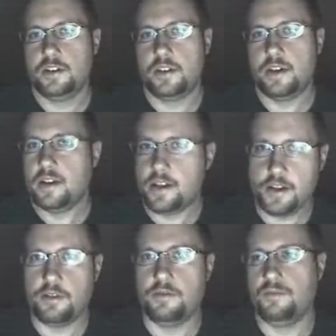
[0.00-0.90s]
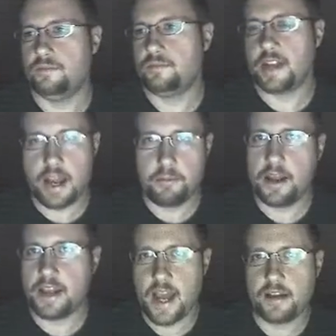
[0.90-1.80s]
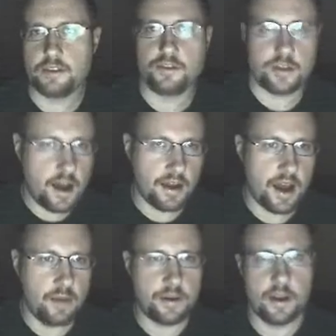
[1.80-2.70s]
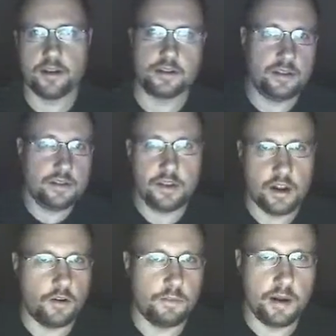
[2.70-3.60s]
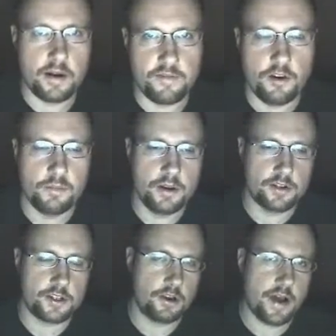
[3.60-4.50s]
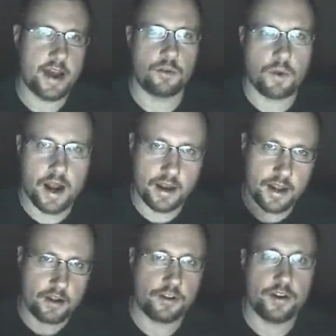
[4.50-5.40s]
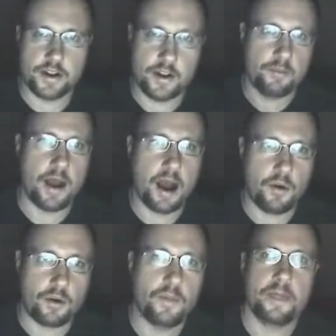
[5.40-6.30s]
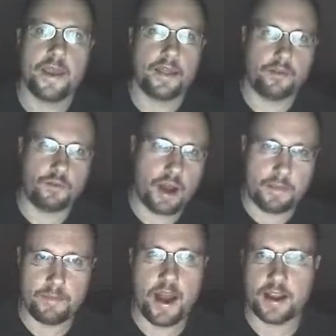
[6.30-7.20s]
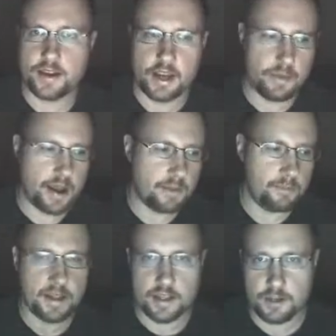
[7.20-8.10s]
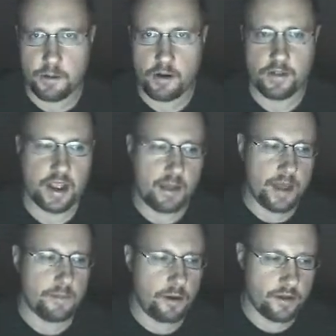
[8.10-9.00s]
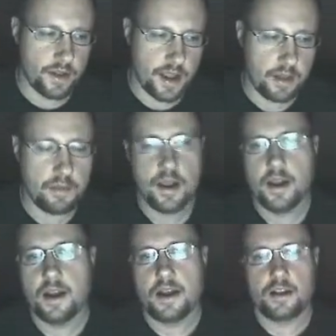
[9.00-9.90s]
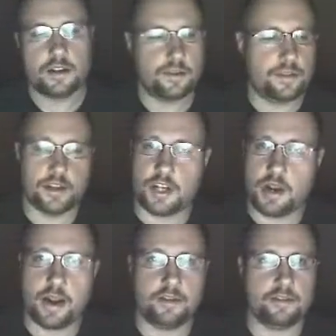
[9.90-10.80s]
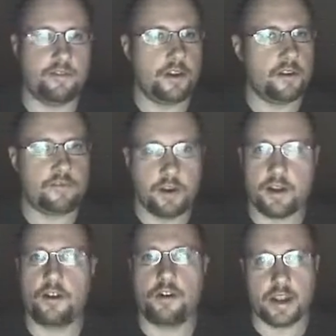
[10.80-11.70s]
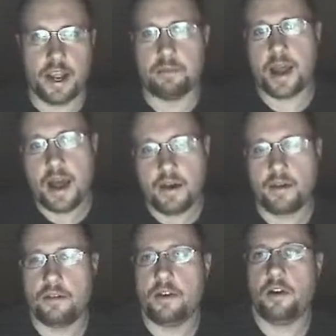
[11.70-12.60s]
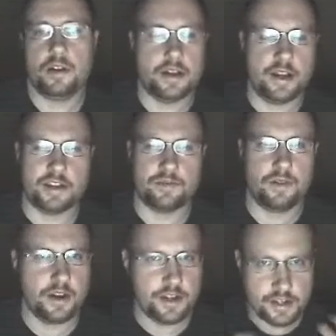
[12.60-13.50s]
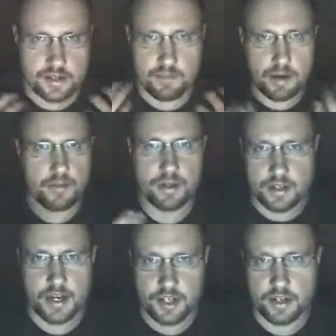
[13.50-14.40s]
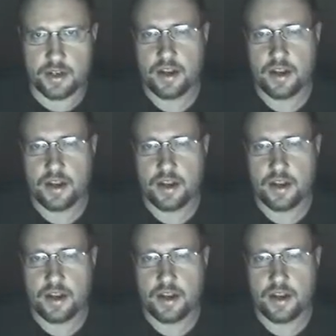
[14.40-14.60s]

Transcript: the Nintendo Gameplay Counselor's hotline because, it would be on a phone bill. So I had to write a letter to Nintendo Power, and they would write me back and tell me how to beat this part of the game, that part of the game. So Shadowgate was a very freaking hard game. Now, it's really just memorization,